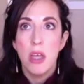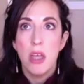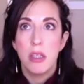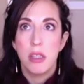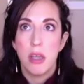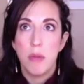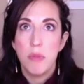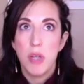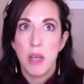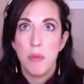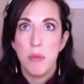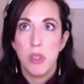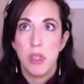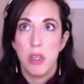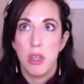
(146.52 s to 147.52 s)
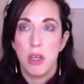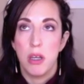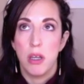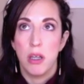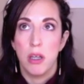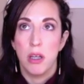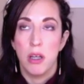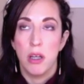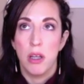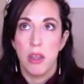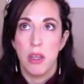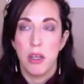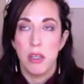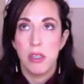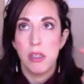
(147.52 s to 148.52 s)
sometimes the
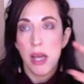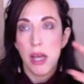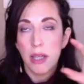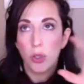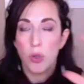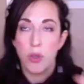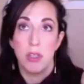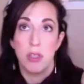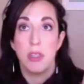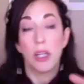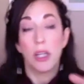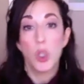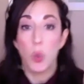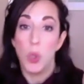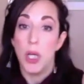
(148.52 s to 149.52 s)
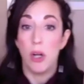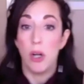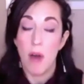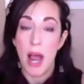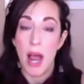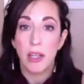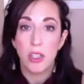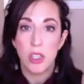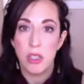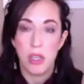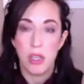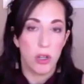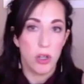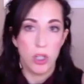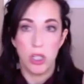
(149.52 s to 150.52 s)
sex or the sexual interactions, they
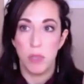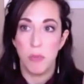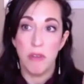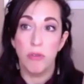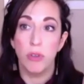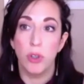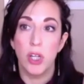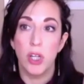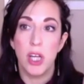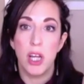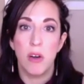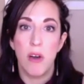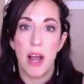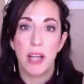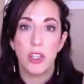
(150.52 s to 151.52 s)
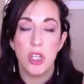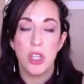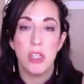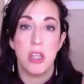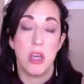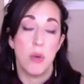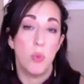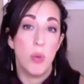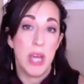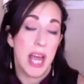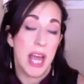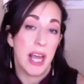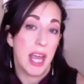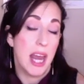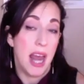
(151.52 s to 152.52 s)
could just be flirty interactions that we
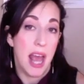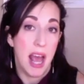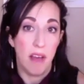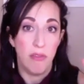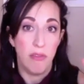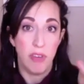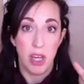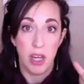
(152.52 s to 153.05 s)
can have